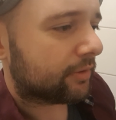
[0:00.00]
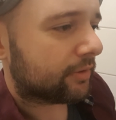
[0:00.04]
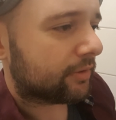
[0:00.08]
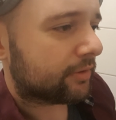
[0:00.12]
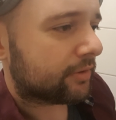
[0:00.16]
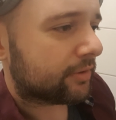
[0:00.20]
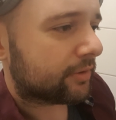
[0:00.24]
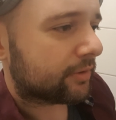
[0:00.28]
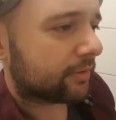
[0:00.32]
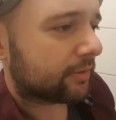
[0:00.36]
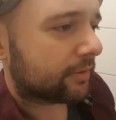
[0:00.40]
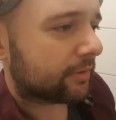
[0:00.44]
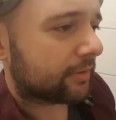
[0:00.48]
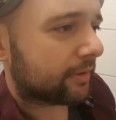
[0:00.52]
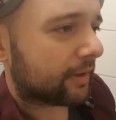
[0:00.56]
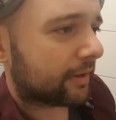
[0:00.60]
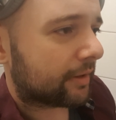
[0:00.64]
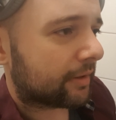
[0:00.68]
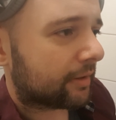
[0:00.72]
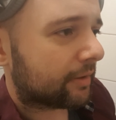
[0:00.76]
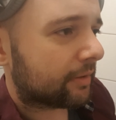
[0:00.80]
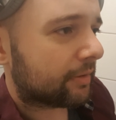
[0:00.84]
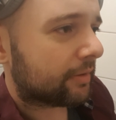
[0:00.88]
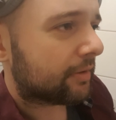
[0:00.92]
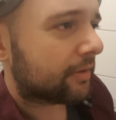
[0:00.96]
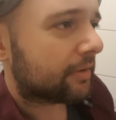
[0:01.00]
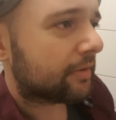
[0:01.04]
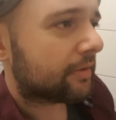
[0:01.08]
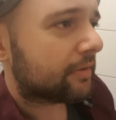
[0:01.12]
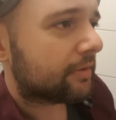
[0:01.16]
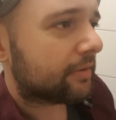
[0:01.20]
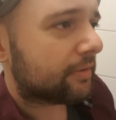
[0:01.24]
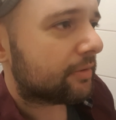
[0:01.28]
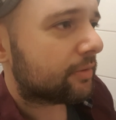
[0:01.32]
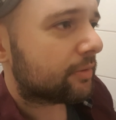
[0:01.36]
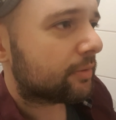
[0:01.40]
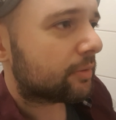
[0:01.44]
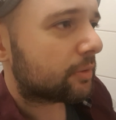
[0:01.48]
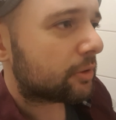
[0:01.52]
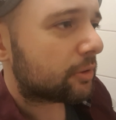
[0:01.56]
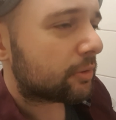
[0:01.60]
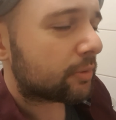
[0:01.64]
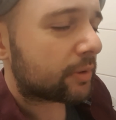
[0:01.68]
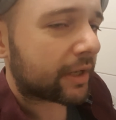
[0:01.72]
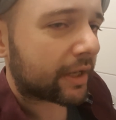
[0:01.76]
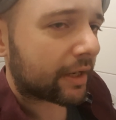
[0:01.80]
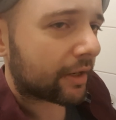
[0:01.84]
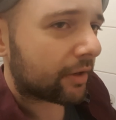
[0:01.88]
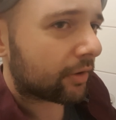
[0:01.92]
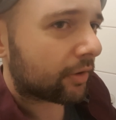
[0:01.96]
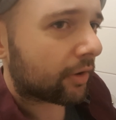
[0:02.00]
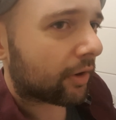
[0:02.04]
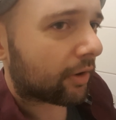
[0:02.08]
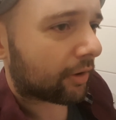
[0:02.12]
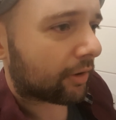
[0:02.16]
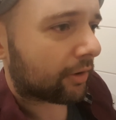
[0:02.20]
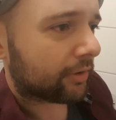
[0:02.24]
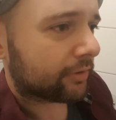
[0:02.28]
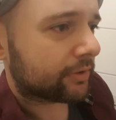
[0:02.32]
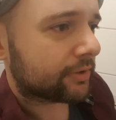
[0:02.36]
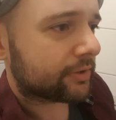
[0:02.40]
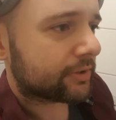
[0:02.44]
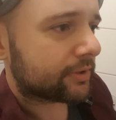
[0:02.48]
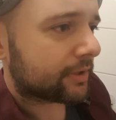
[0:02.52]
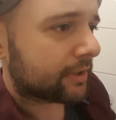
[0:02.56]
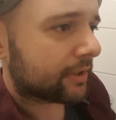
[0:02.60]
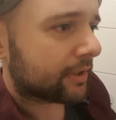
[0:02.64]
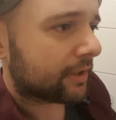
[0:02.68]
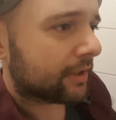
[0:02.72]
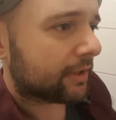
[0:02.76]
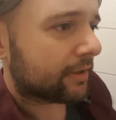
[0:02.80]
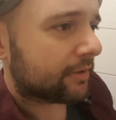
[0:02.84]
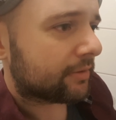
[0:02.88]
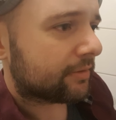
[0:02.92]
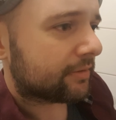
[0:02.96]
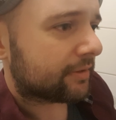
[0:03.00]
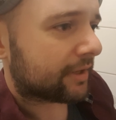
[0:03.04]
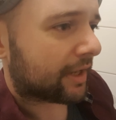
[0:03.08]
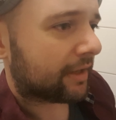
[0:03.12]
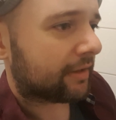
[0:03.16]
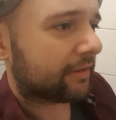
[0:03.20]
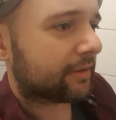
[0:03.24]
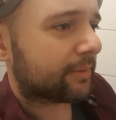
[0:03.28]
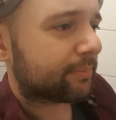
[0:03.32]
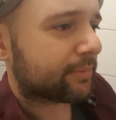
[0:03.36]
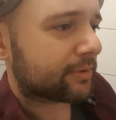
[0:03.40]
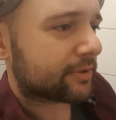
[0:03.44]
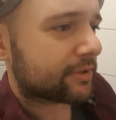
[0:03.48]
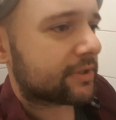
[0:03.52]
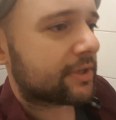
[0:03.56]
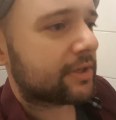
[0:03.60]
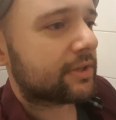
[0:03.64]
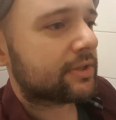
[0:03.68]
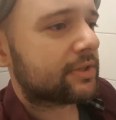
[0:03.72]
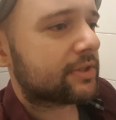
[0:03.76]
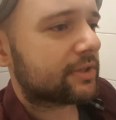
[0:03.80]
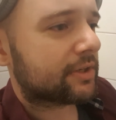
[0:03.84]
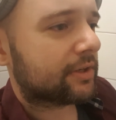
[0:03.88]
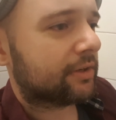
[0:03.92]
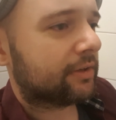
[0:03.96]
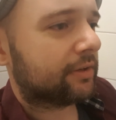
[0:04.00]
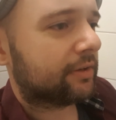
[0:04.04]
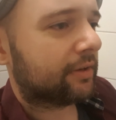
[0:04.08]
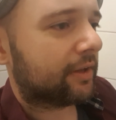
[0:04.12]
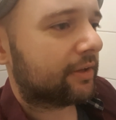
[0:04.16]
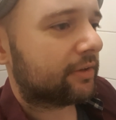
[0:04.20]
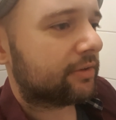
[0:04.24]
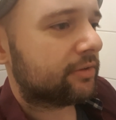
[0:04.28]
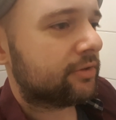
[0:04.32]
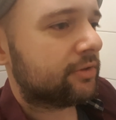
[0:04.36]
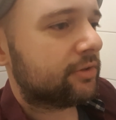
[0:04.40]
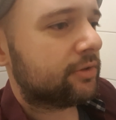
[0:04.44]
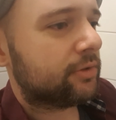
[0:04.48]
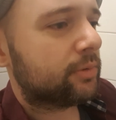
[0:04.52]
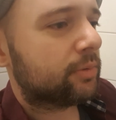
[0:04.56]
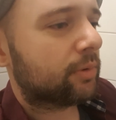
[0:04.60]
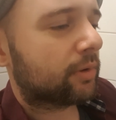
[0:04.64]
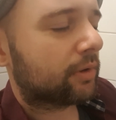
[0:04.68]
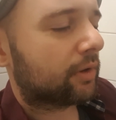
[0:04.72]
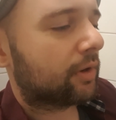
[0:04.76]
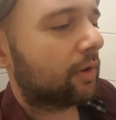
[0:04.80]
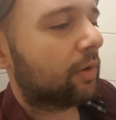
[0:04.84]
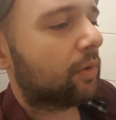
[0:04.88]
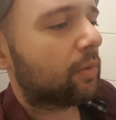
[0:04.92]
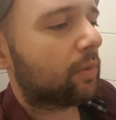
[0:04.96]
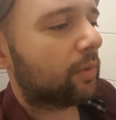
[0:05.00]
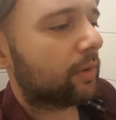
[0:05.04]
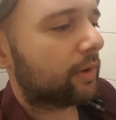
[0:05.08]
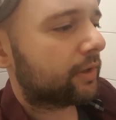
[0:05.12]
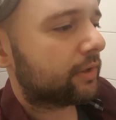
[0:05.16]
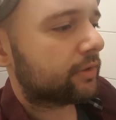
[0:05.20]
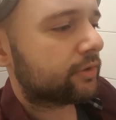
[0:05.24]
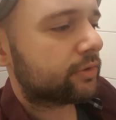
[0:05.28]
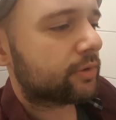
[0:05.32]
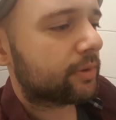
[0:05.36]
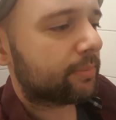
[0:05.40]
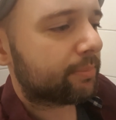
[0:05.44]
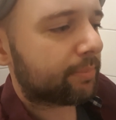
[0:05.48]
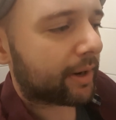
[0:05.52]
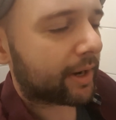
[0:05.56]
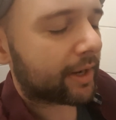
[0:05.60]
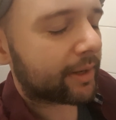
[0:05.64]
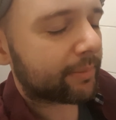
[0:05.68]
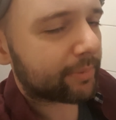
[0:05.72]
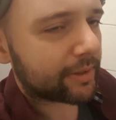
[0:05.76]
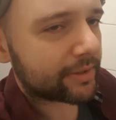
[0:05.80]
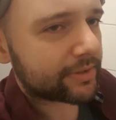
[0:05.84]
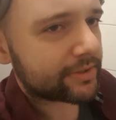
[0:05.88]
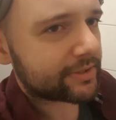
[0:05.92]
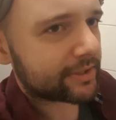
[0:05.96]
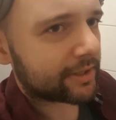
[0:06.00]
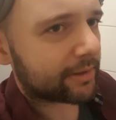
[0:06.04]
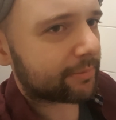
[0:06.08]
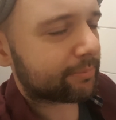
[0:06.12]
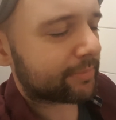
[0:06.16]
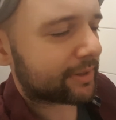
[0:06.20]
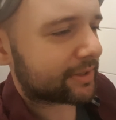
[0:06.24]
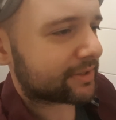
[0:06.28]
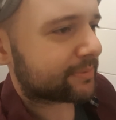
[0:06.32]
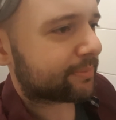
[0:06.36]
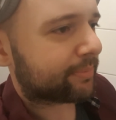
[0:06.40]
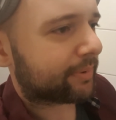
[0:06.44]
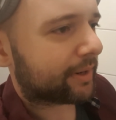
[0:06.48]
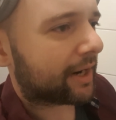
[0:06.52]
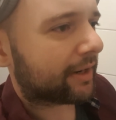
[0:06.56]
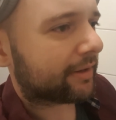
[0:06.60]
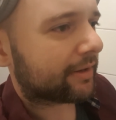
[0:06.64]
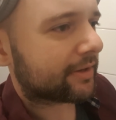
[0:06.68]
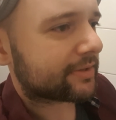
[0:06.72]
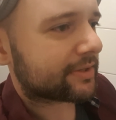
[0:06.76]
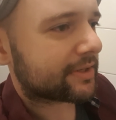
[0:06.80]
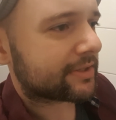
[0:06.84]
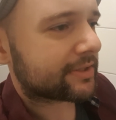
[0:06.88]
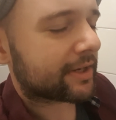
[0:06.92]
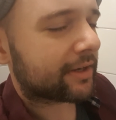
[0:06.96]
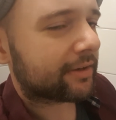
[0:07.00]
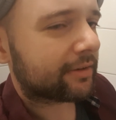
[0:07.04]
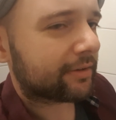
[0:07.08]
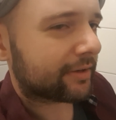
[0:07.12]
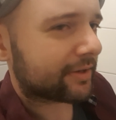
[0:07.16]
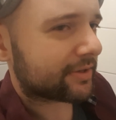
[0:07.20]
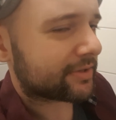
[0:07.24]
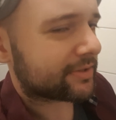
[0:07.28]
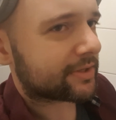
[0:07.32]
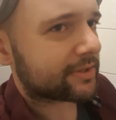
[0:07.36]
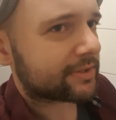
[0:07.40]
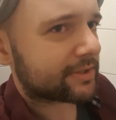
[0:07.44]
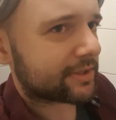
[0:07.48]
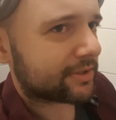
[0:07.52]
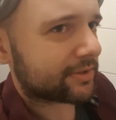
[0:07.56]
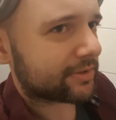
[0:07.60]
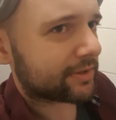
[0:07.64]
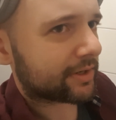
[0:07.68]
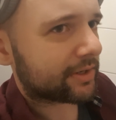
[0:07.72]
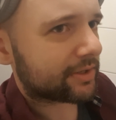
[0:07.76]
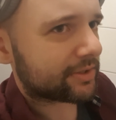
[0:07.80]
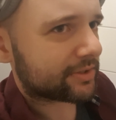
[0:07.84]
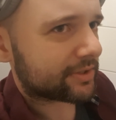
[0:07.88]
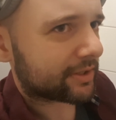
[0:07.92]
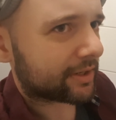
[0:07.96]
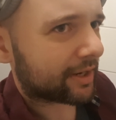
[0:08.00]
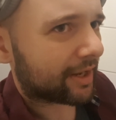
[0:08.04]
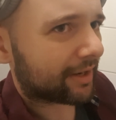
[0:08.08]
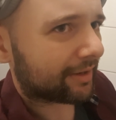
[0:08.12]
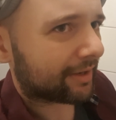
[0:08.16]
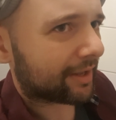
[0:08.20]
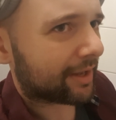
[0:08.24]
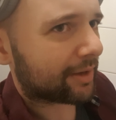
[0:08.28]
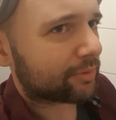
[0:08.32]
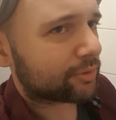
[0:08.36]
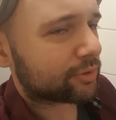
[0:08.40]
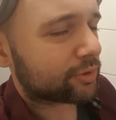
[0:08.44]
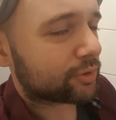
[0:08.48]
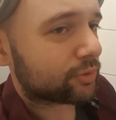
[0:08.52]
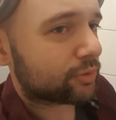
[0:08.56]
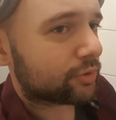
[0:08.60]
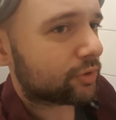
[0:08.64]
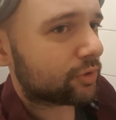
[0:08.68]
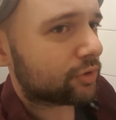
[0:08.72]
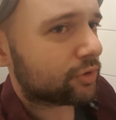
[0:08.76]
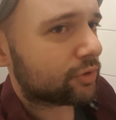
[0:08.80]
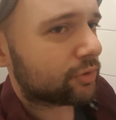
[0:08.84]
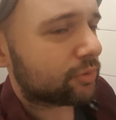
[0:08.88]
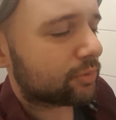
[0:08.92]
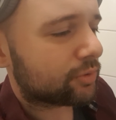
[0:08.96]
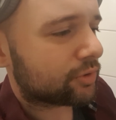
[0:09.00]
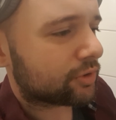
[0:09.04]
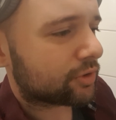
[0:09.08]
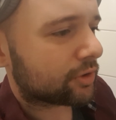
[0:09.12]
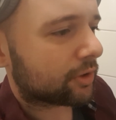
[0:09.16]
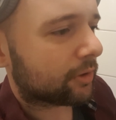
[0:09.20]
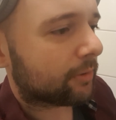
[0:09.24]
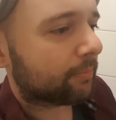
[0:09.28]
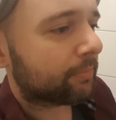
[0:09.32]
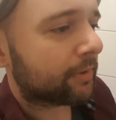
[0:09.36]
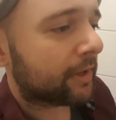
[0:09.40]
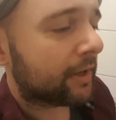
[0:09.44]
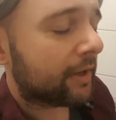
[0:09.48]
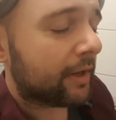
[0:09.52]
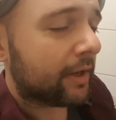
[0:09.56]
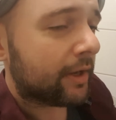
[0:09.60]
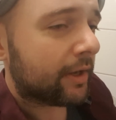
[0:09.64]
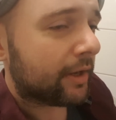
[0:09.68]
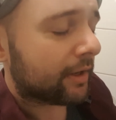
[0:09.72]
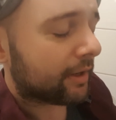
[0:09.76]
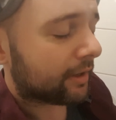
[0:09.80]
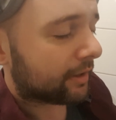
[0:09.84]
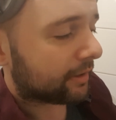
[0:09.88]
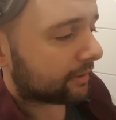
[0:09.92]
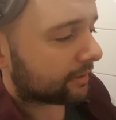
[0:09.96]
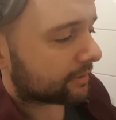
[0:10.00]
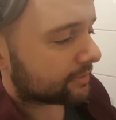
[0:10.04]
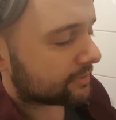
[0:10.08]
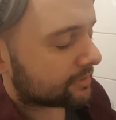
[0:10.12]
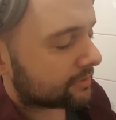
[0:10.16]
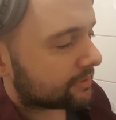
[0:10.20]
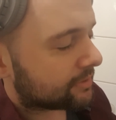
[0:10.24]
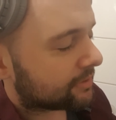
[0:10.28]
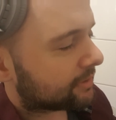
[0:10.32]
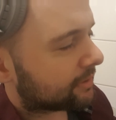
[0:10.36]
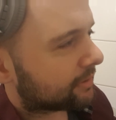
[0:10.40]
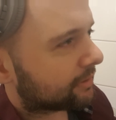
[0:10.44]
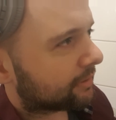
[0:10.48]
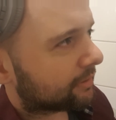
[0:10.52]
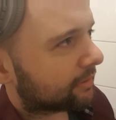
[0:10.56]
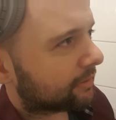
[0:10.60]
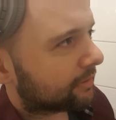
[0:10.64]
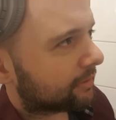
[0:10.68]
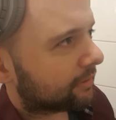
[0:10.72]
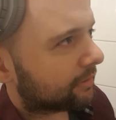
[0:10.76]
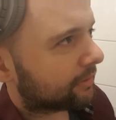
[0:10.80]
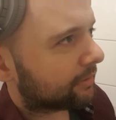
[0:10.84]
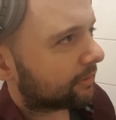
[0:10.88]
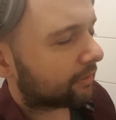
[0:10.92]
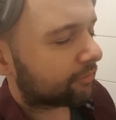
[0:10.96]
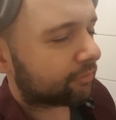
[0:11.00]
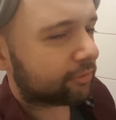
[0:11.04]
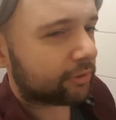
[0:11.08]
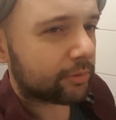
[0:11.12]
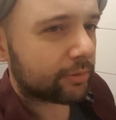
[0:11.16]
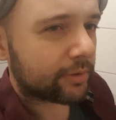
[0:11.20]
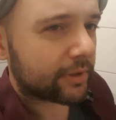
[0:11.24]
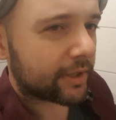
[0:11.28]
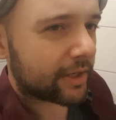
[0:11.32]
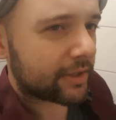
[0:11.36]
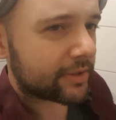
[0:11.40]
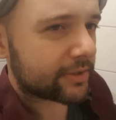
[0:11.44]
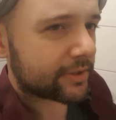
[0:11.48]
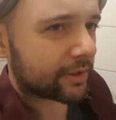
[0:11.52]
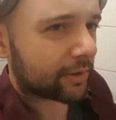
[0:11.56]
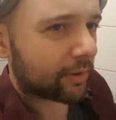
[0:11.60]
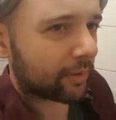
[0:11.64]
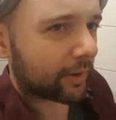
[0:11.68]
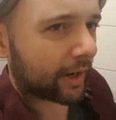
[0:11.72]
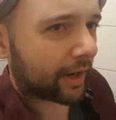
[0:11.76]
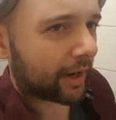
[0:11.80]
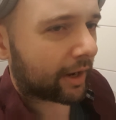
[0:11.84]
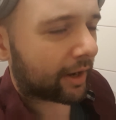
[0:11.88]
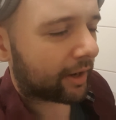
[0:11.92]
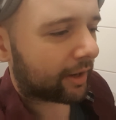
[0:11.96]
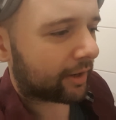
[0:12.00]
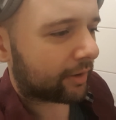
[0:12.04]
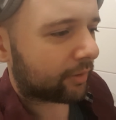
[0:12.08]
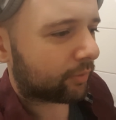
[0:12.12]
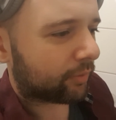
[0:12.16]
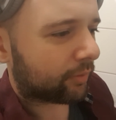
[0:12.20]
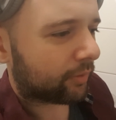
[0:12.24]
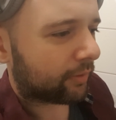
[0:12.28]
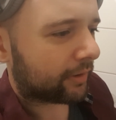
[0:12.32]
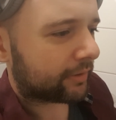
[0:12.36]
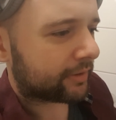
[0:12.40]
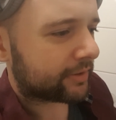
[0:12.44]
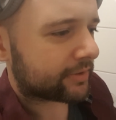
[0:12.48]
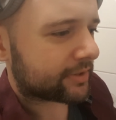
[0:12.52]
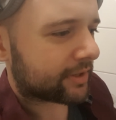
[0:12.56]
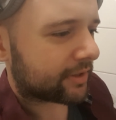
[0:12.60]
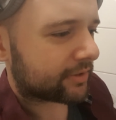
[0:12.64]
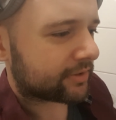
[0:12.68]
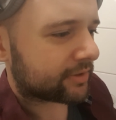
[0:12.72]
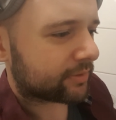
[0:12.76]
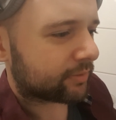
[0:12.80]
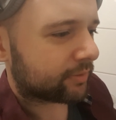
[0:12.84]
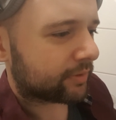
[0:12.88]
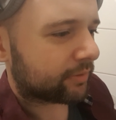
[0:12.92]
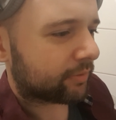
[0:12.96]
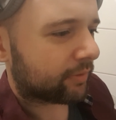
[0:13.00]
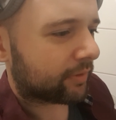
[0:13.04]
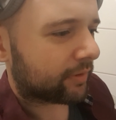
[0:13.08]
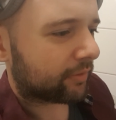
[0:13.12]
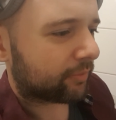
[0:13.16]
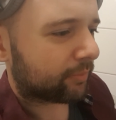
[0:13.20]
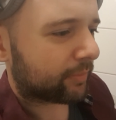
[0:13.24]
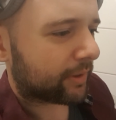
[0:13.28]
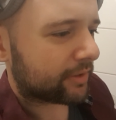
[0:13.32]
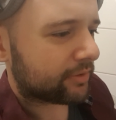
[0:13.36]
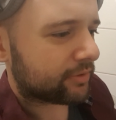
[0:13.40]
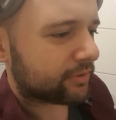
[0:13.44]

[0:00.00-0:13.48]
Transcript: to like you you cannot take the position that you are going to abide by some best practices unless the situation allows you to do so. Just uh, a few days ago, I had a discussion with one of my